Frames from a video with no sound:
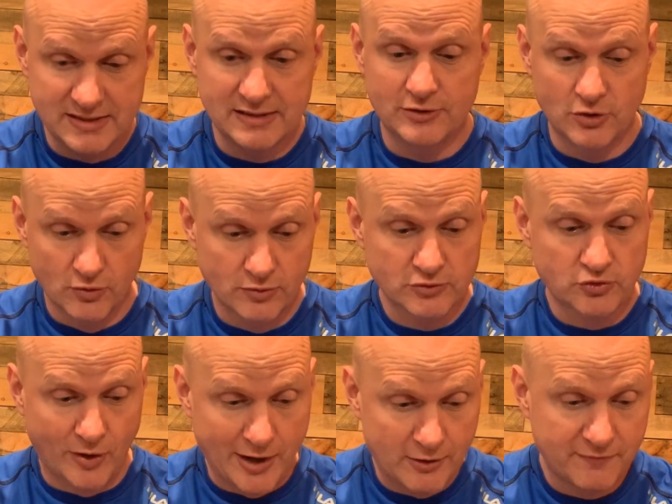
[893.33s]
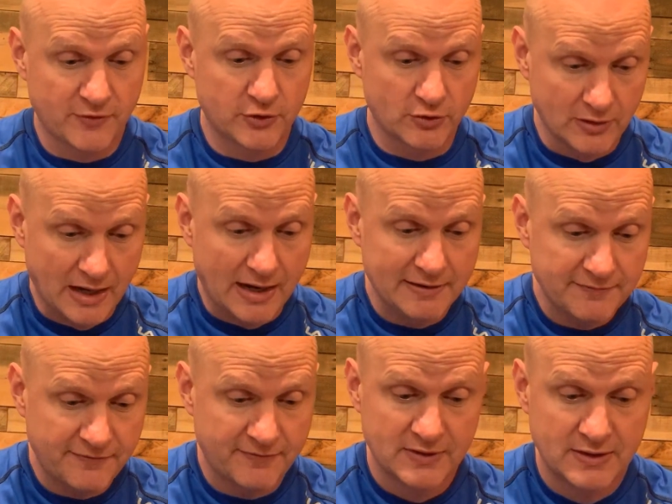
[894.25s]
"You're on trial for your
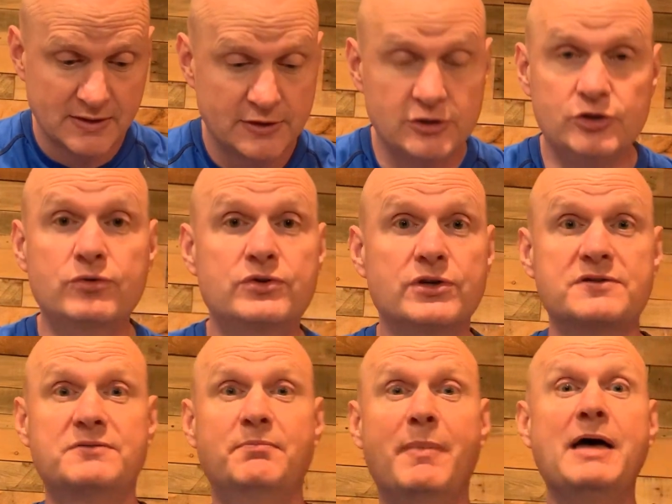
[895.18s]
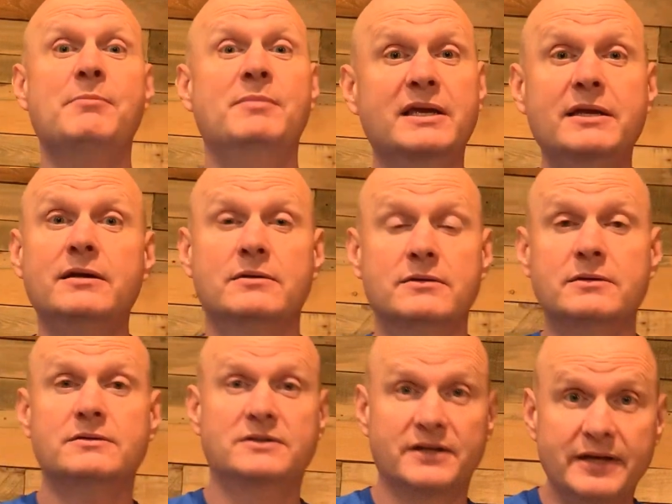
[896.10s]
life, You just met me
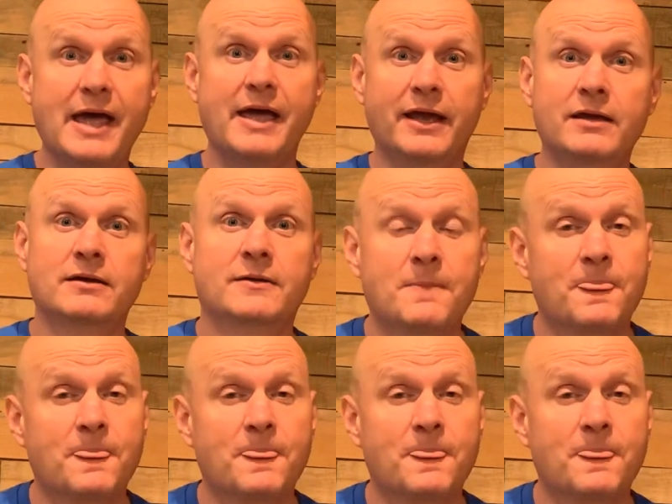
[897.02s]
today,